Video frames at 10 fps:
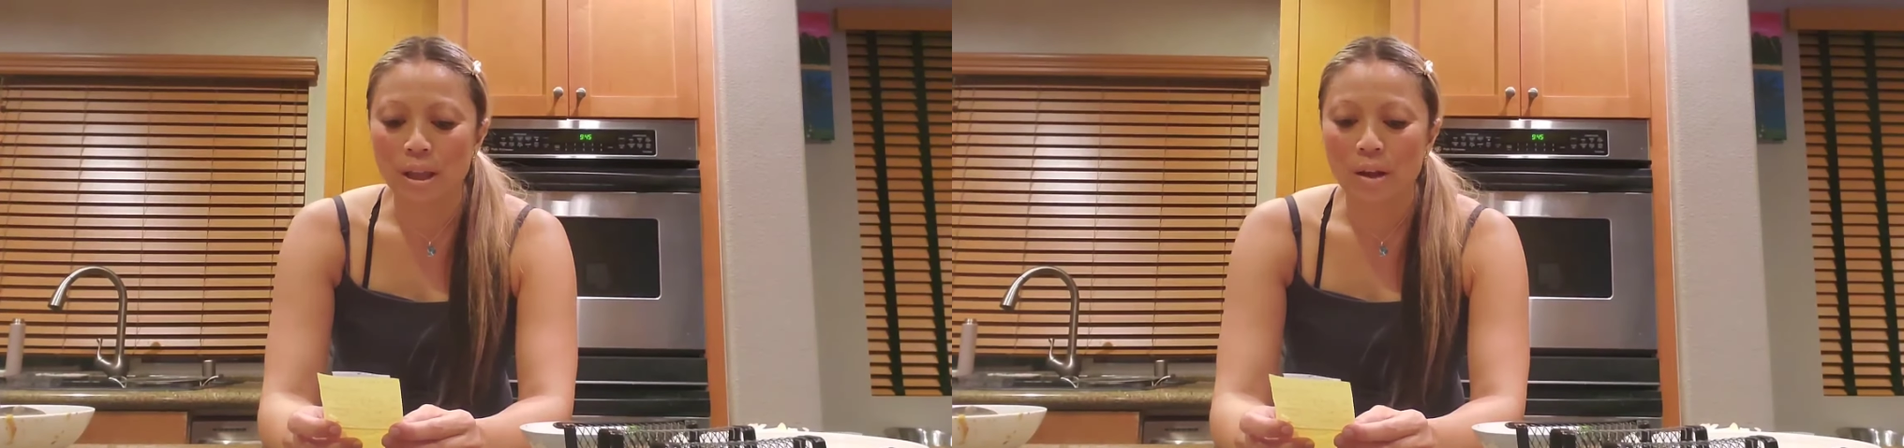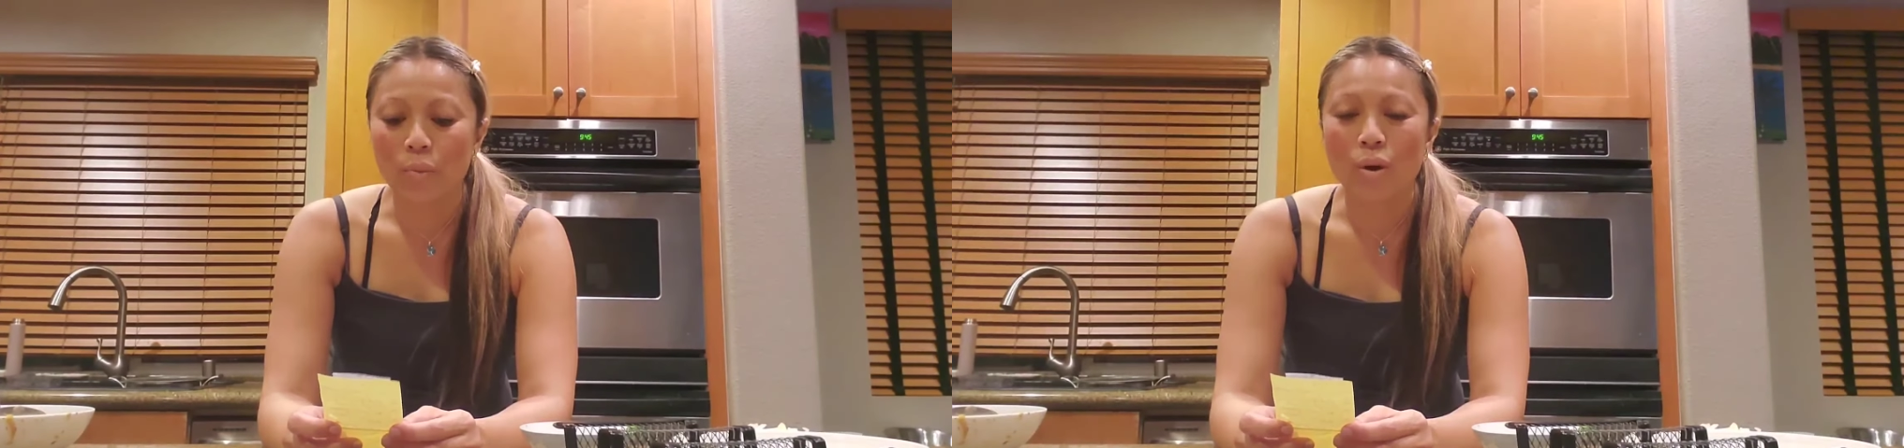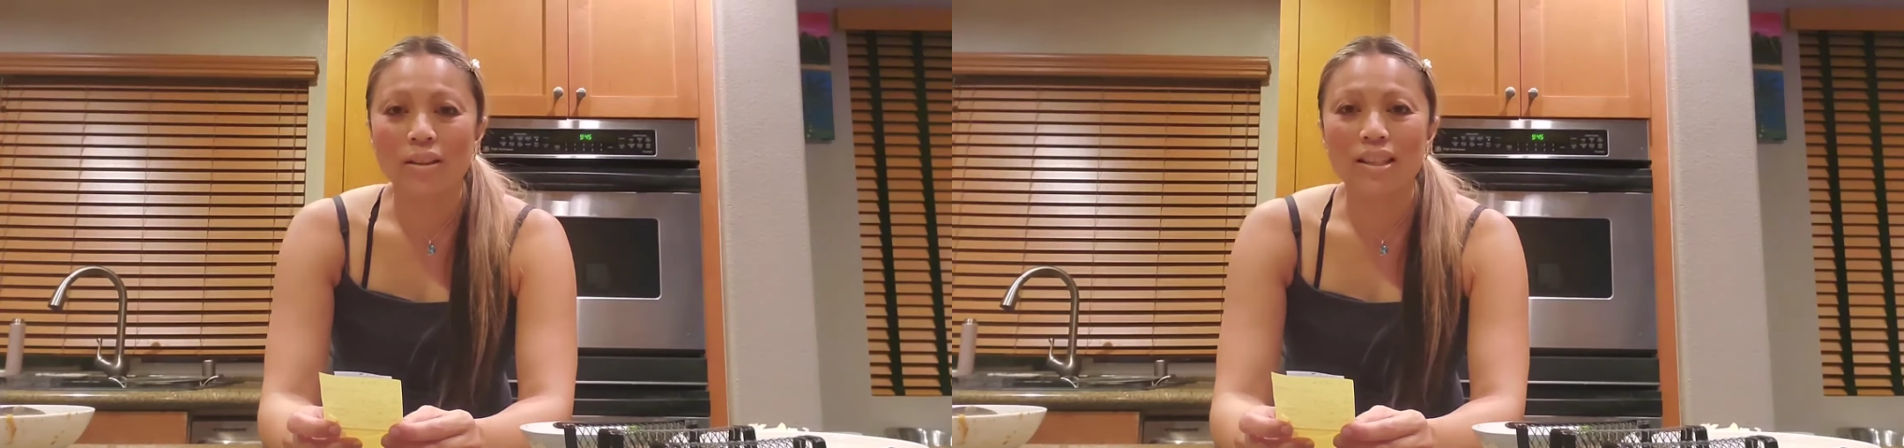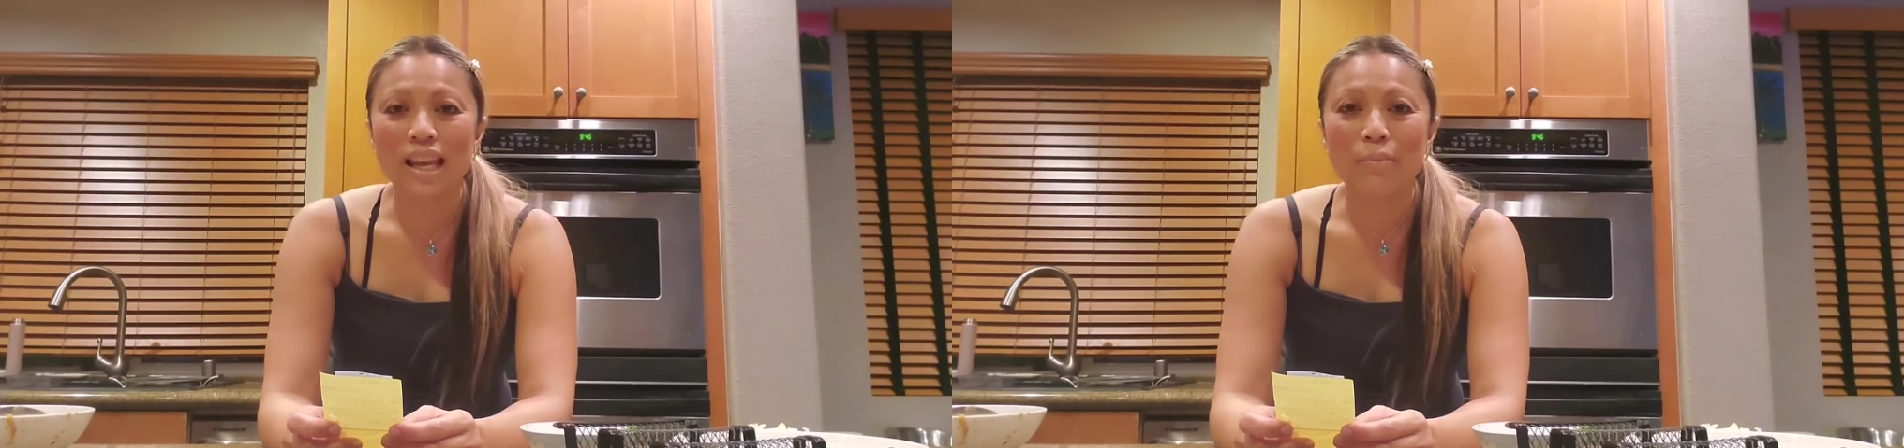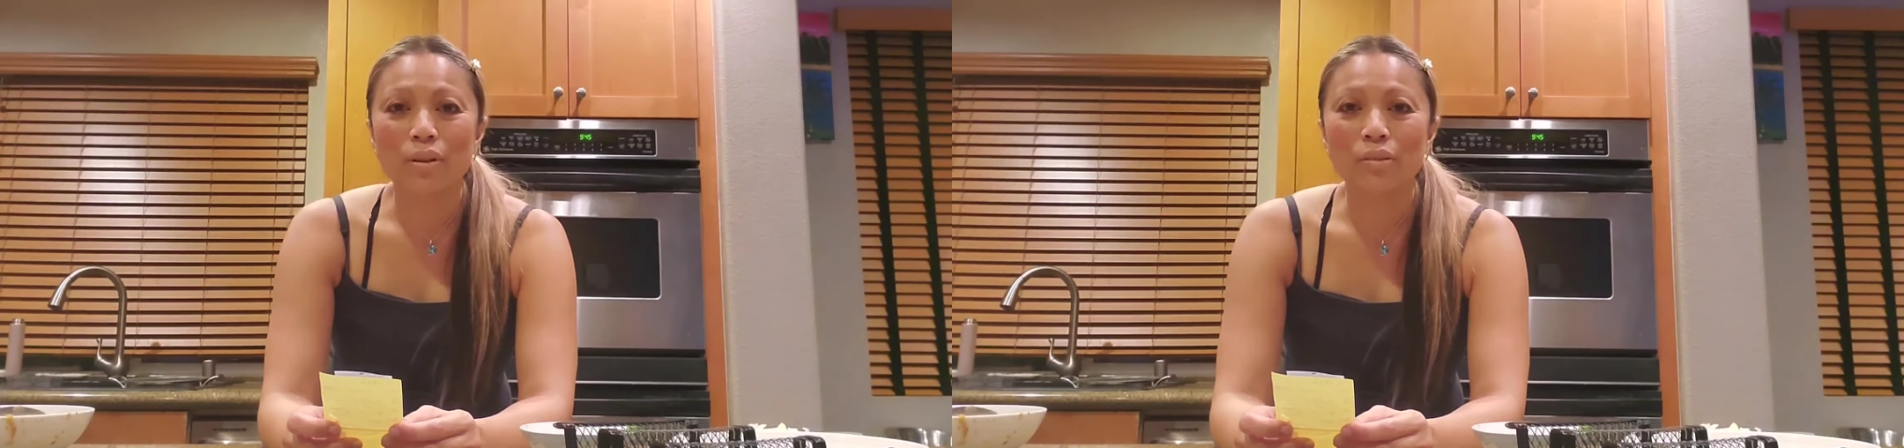1
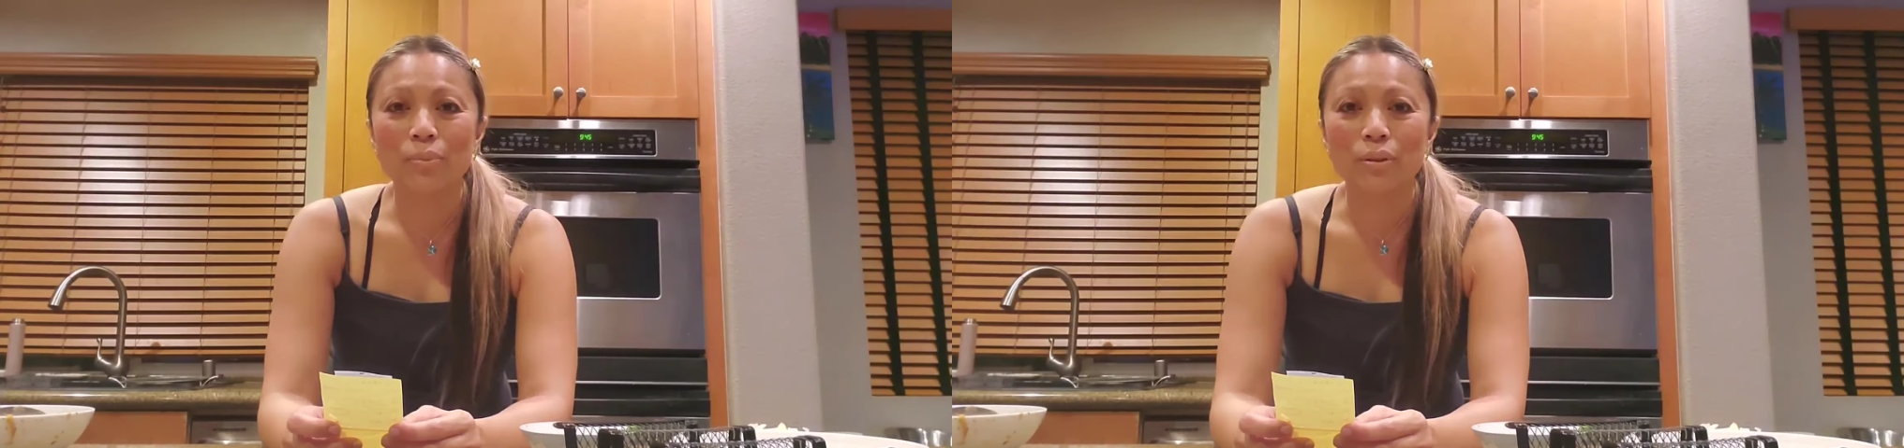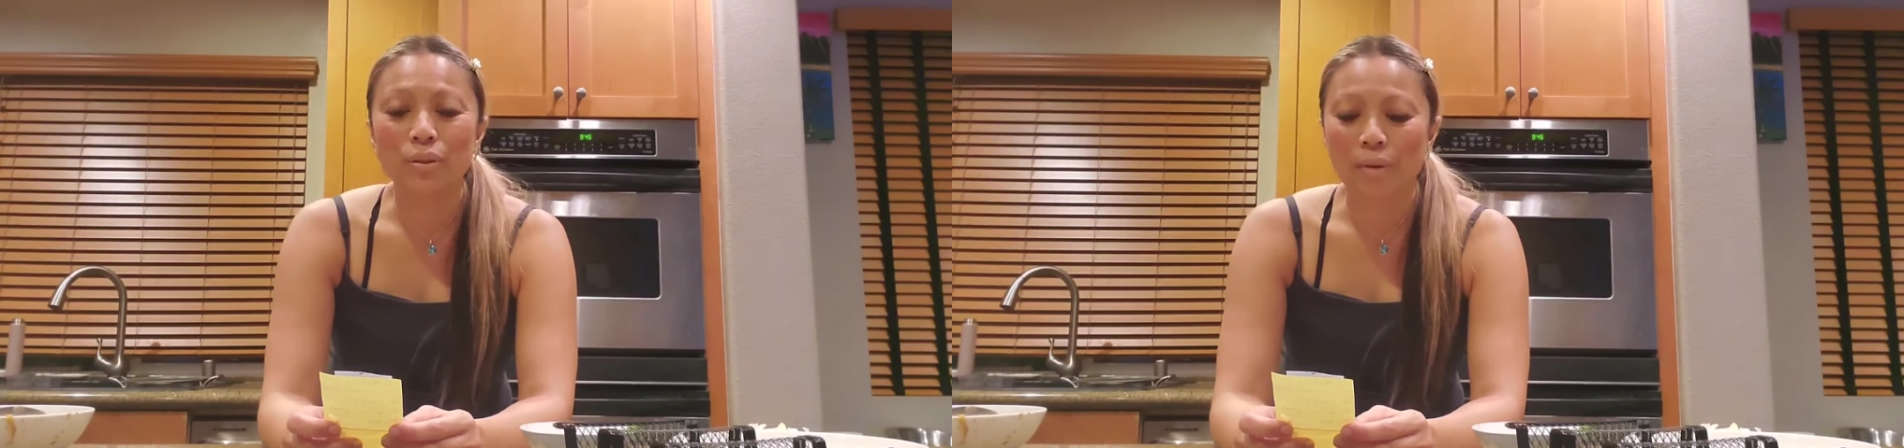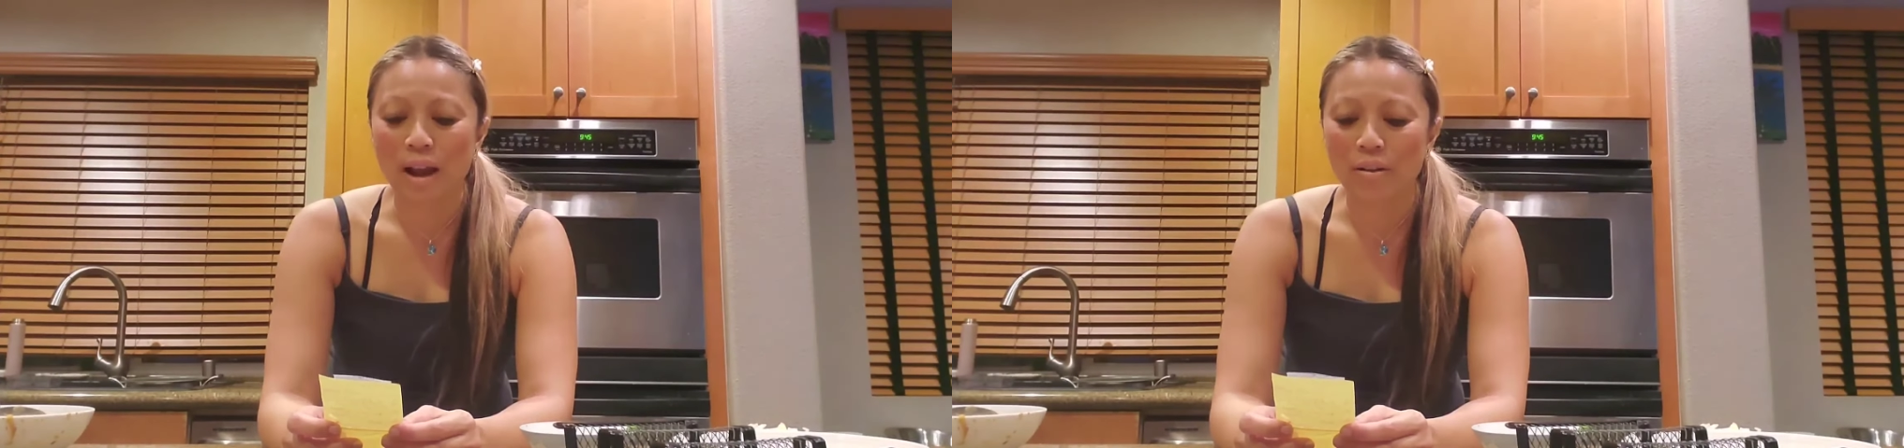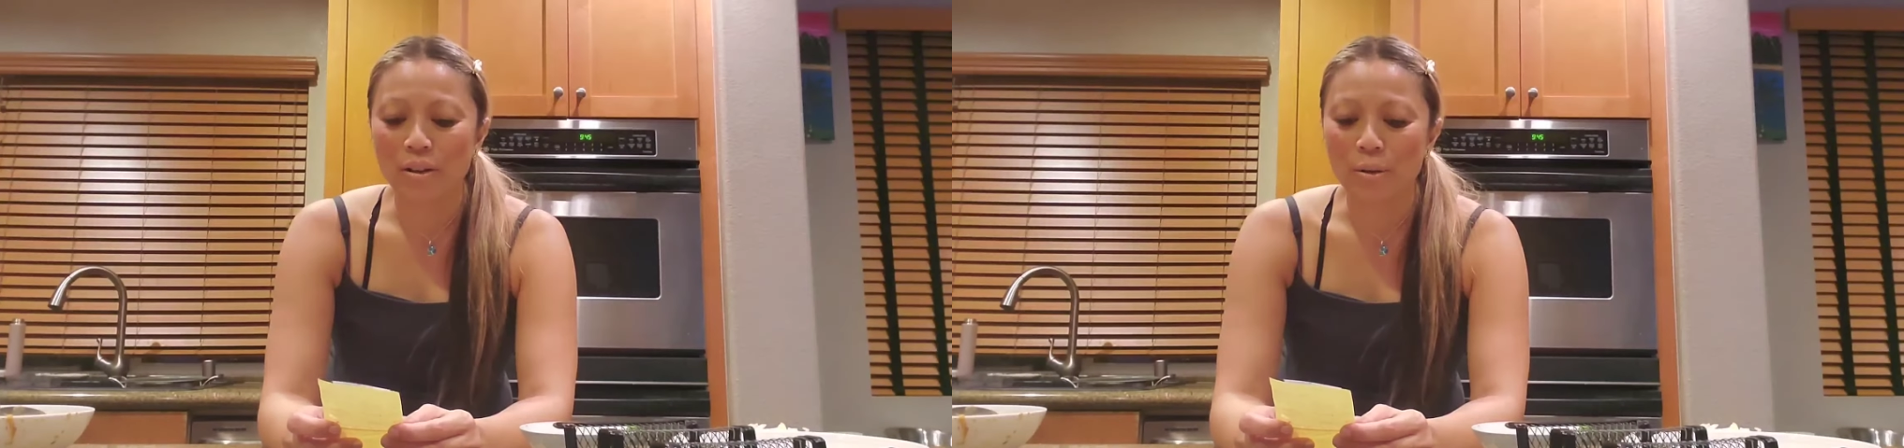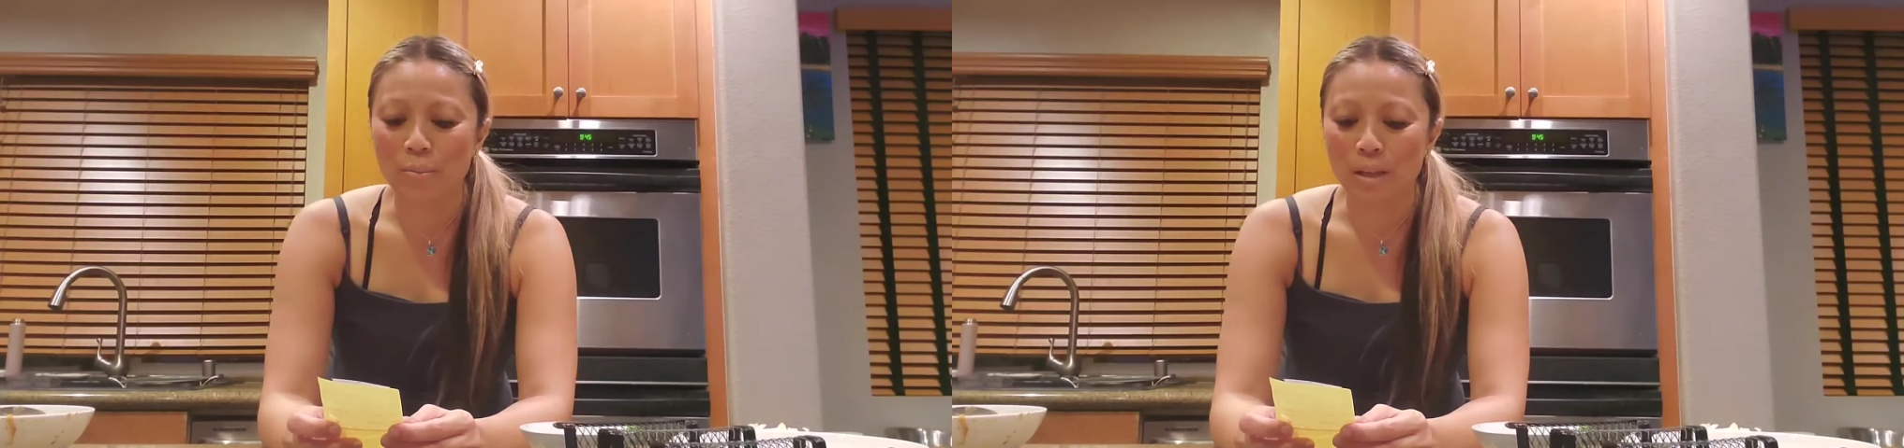tablespoon ground
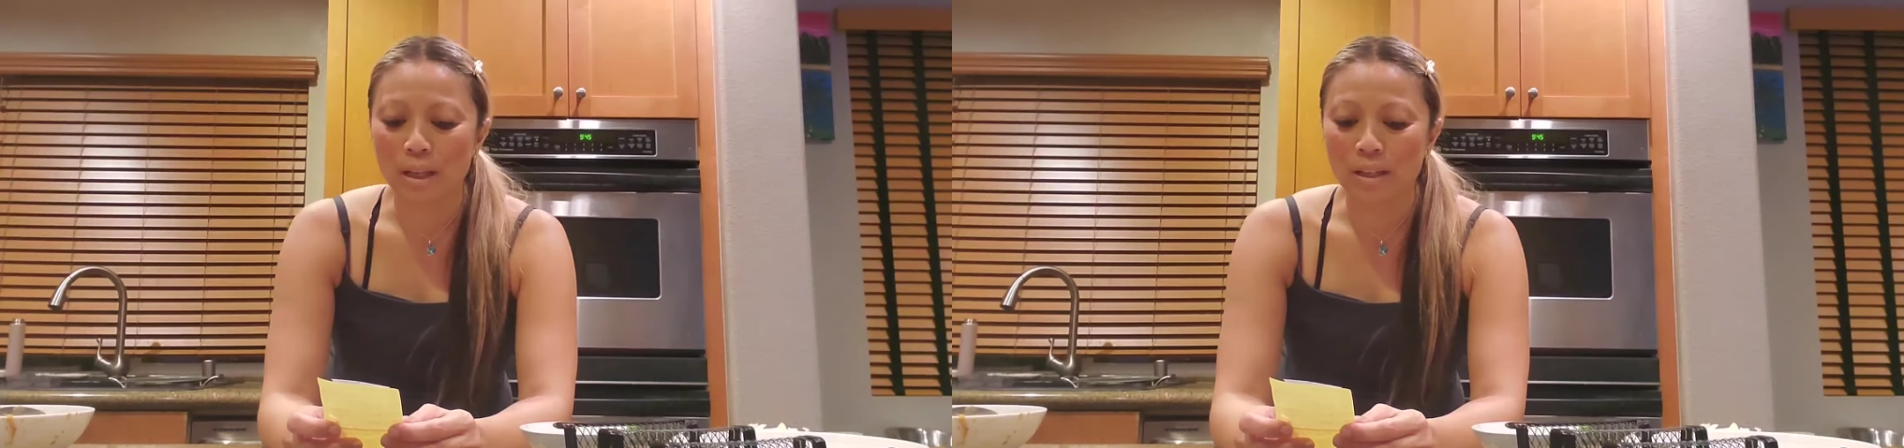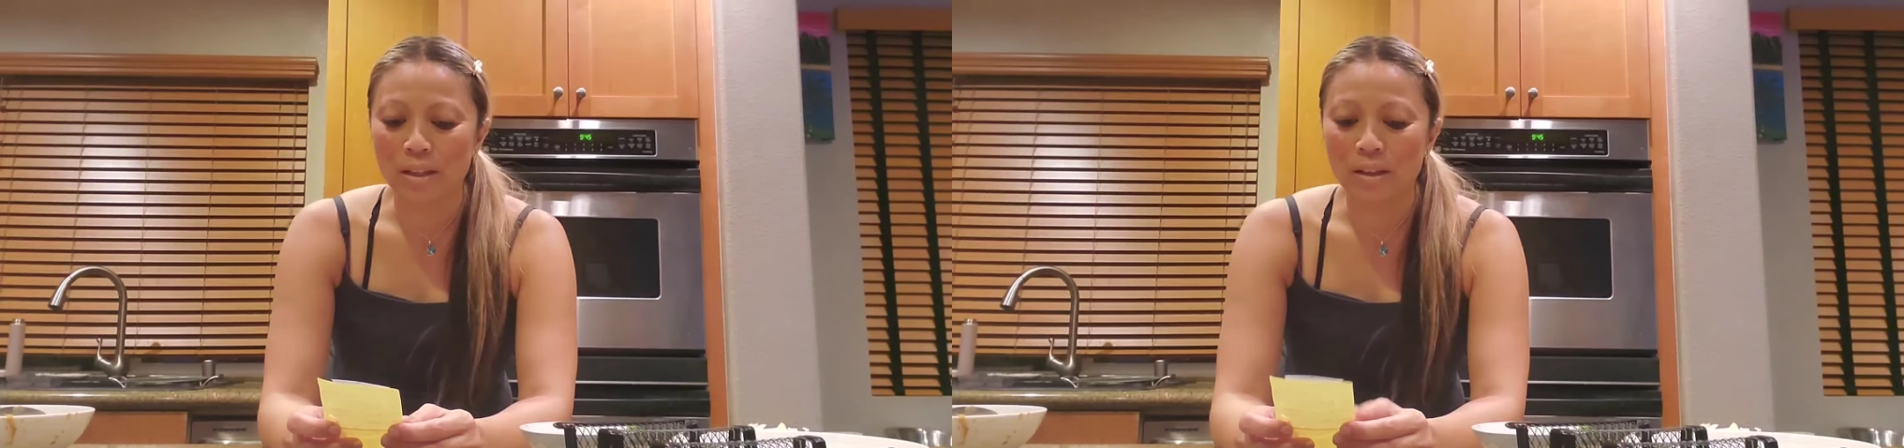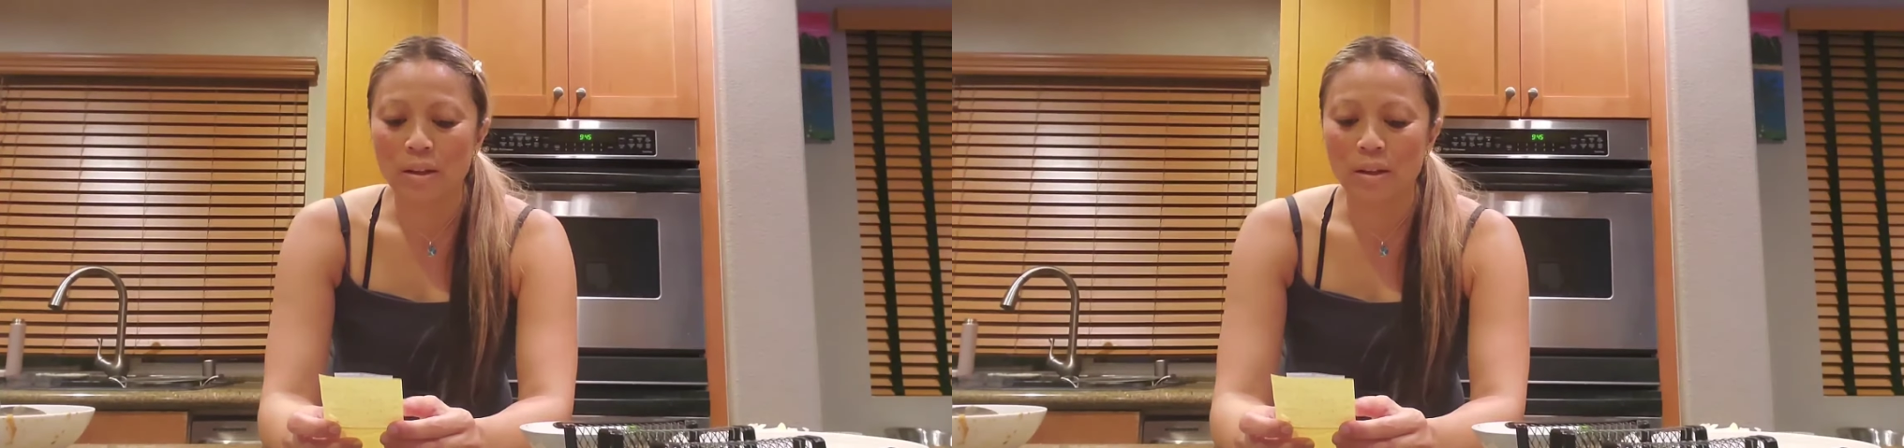cumin,